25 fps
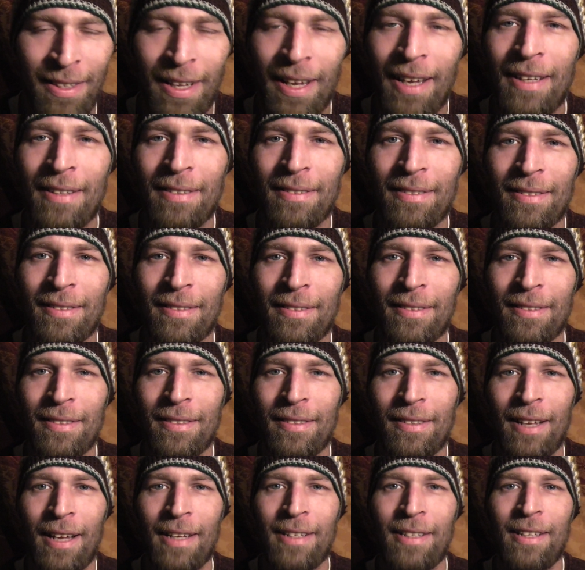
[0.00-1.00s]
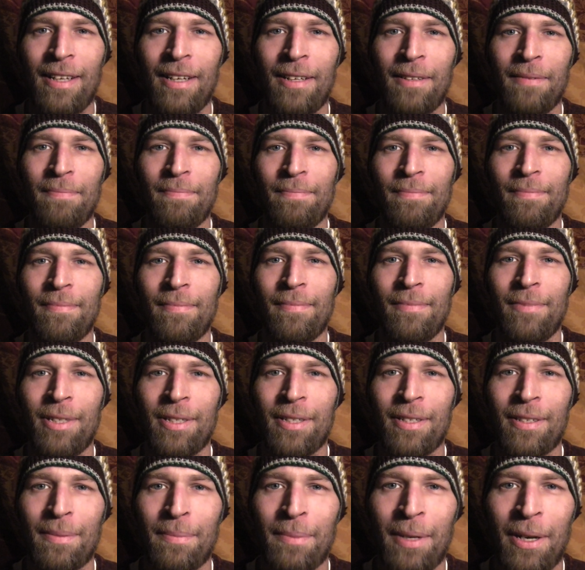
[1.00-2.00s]
eh, that's it.
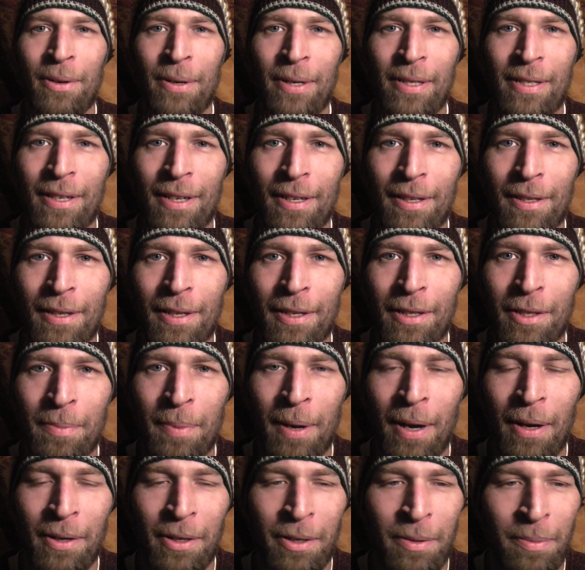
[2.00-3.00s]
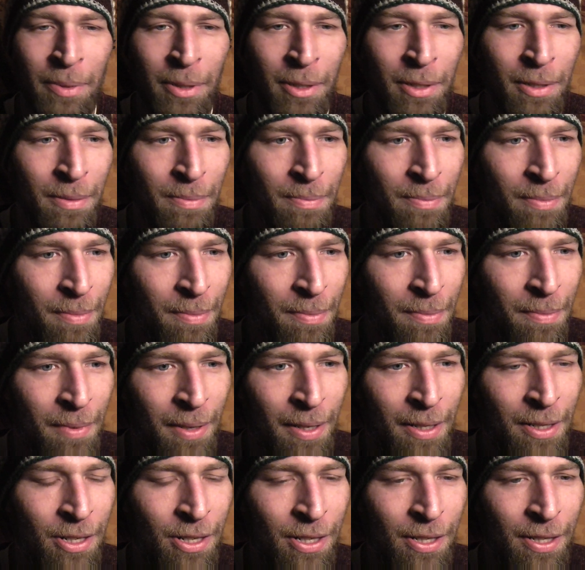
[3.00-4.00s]
Just some interesting things about humans.
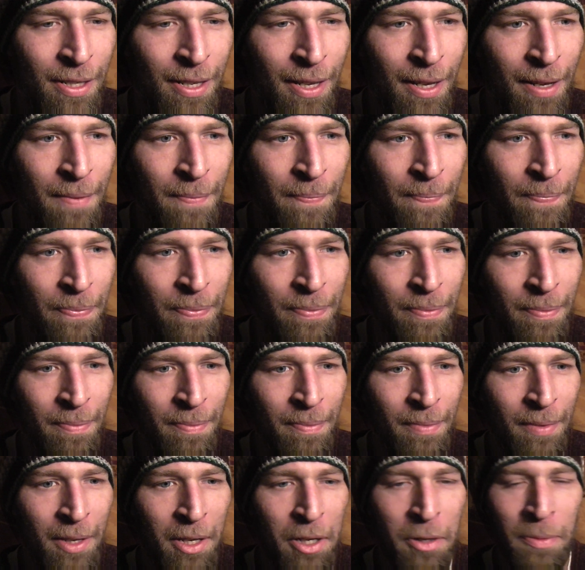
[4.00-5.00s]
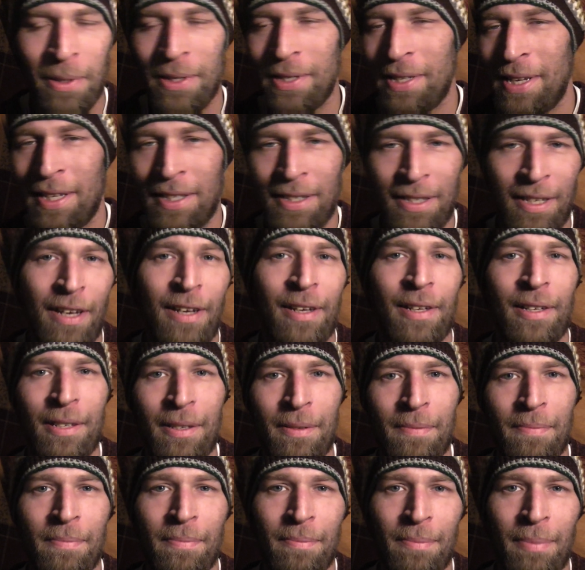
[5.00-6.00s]
It's just uh, humans and
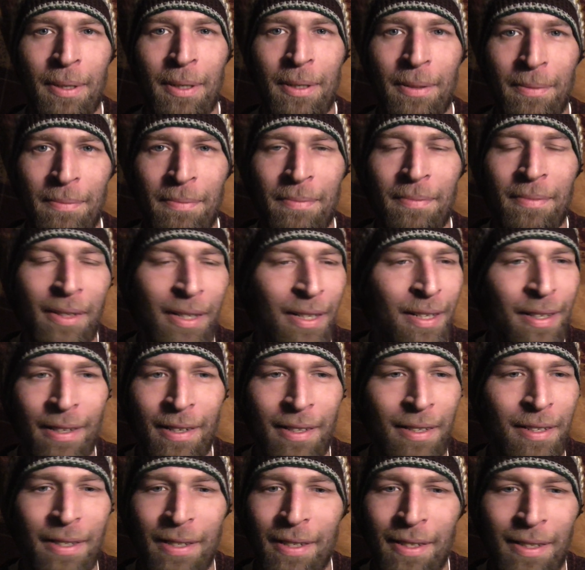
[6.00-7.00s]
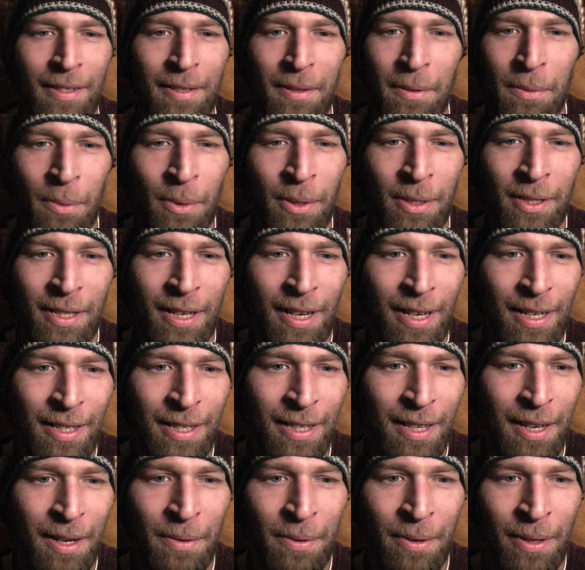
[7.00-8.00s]
science, but the one science
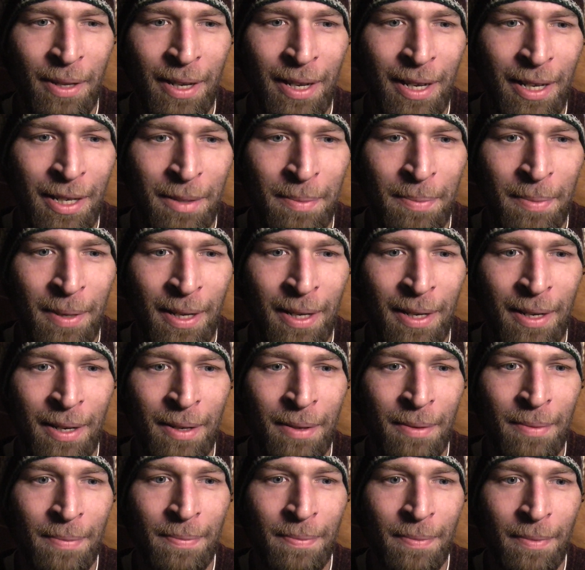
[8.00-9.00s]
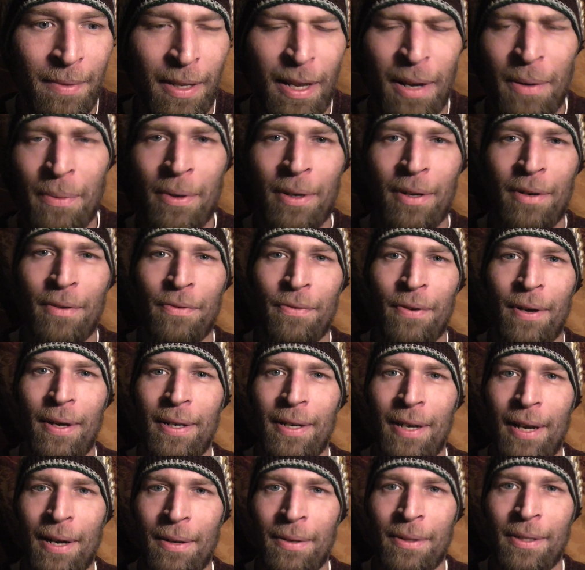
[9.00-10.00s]
thing really gets me, you know. Now we're going to
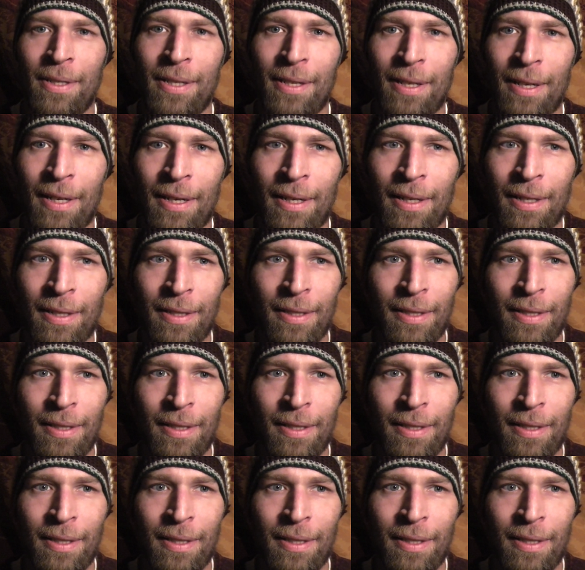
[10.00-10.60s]
find out, uh,